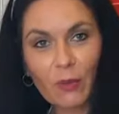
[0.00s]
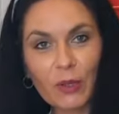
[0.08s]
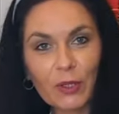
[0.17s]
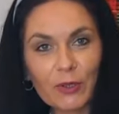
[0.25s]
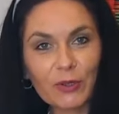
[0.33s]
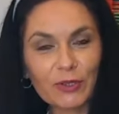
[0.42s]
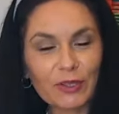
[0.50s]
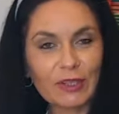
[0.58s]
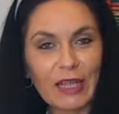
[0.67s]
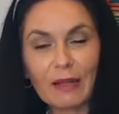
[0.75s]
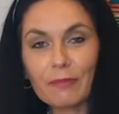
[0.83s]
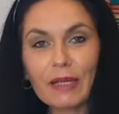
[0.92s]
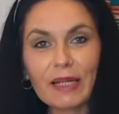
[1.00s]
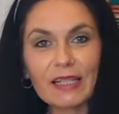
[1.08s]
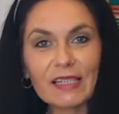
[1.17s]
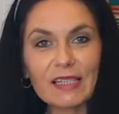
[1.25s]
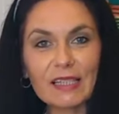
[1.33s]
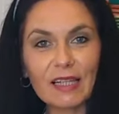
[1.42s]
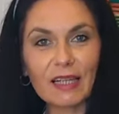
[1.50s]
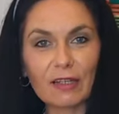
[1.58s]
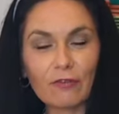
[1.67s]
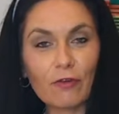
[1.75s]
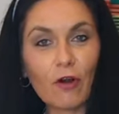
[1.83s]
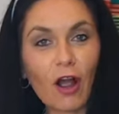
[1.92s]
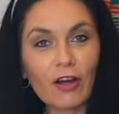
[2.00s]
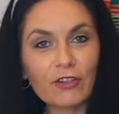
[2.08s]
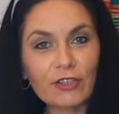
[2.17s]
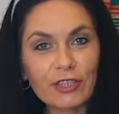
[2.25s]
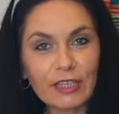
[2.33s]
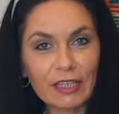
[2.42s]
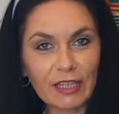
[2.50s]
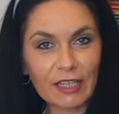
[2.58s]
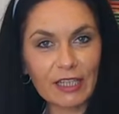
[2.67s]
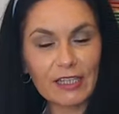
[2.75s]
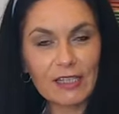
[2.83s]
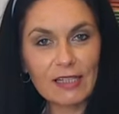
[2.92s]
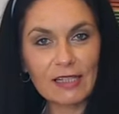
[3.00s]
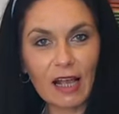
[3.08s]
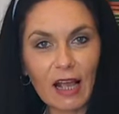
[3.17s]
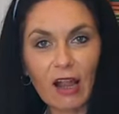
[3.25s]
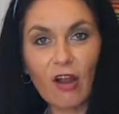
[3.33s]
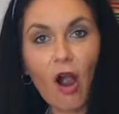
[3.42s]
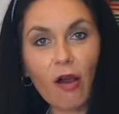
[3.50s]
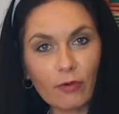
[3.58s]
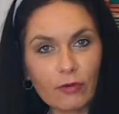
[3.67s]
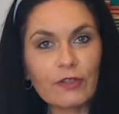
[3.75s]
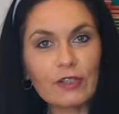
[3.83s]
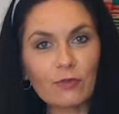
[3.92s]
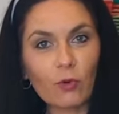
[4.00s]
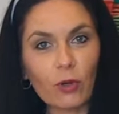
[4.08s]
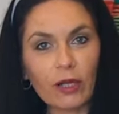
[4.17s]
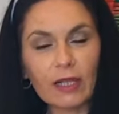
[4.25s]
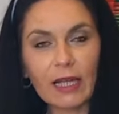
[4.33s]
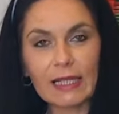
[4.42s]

We cook 10 minutes in 400 degrees, cover with foil,